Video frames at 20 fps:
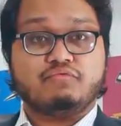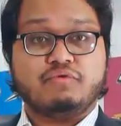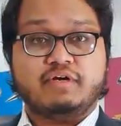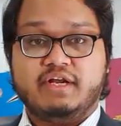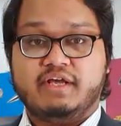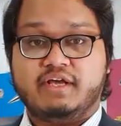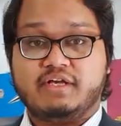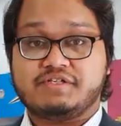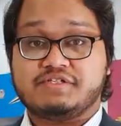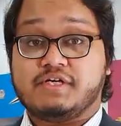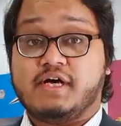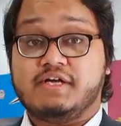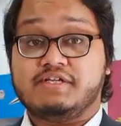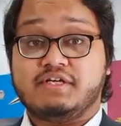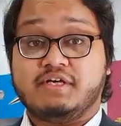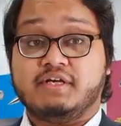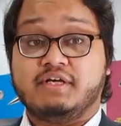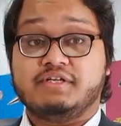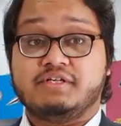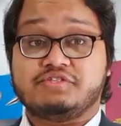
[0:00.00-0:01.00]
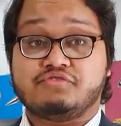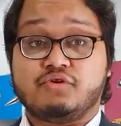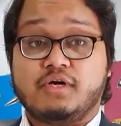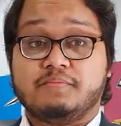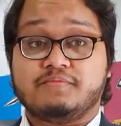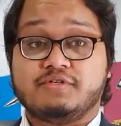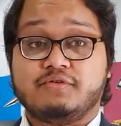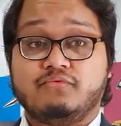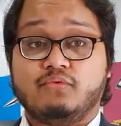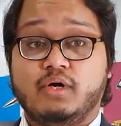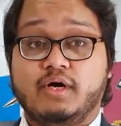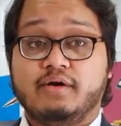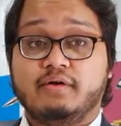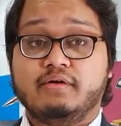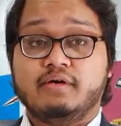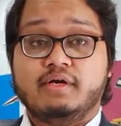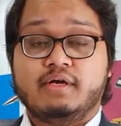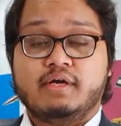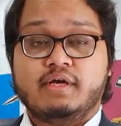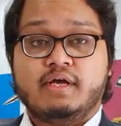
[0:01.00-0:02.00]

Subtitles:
a really exciting and disruptive one.